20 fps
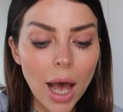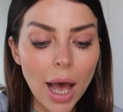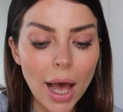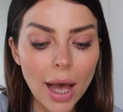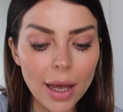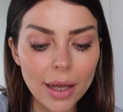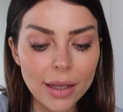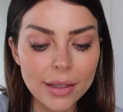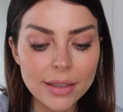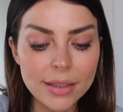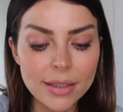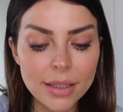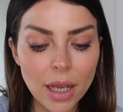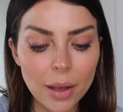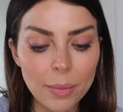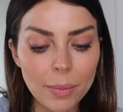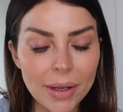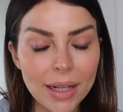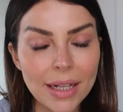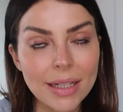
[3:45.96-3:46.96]
and
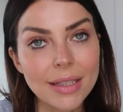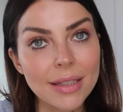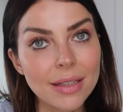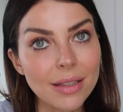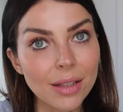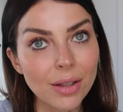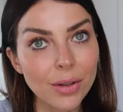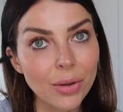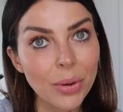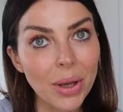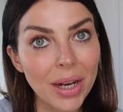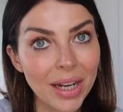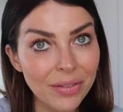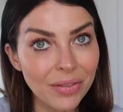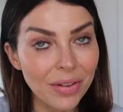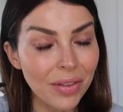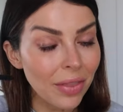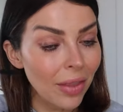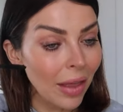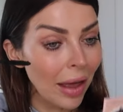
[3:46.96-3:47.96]
I plan to
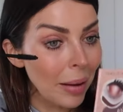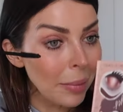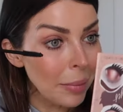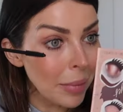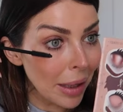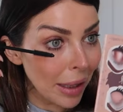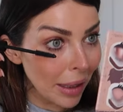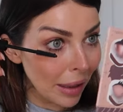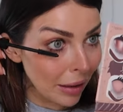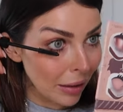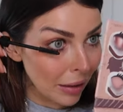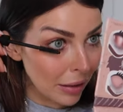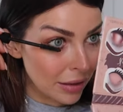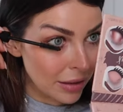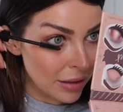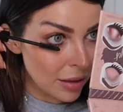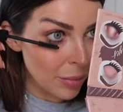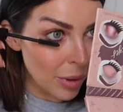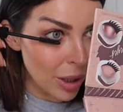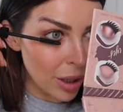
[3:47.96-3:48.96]
live in them in
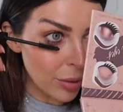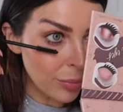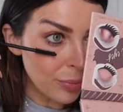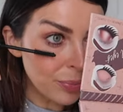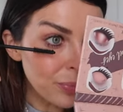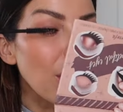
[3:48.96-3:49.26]
summer.